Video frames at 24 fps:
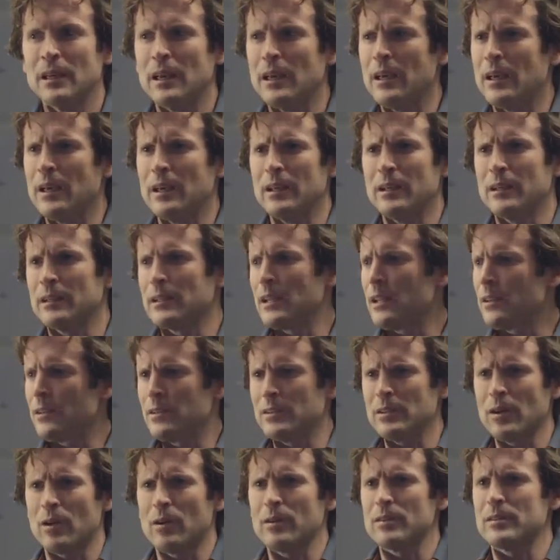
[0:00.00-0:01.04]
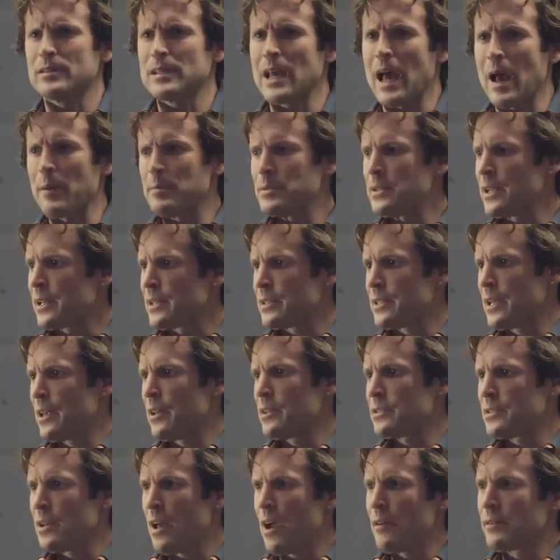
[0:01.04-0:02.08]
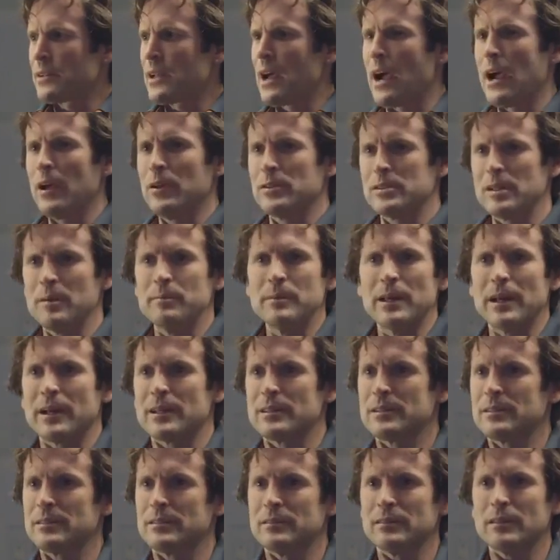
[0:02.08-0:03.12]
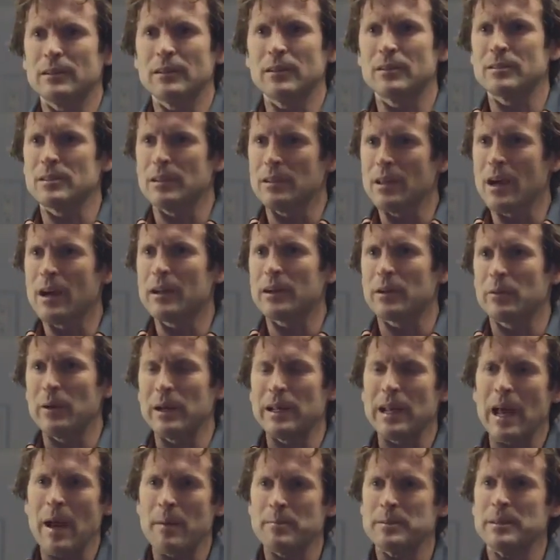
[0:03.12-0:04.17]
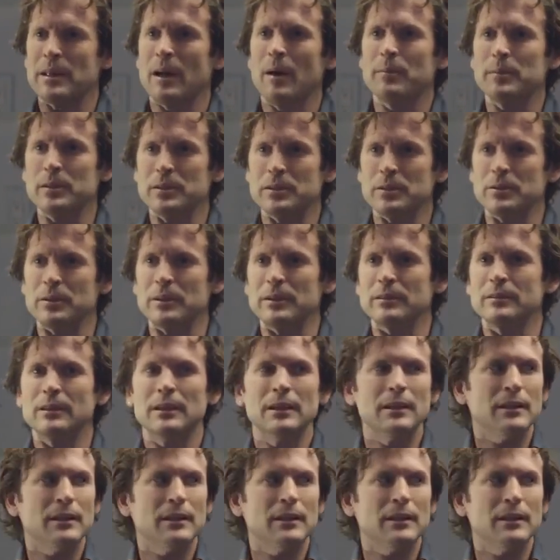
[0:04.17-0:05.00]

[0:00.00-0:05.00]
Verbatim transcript: And again, it, or there's apps like SalesLoft, Kyle's up next. There's a lot of great apps to help you do it.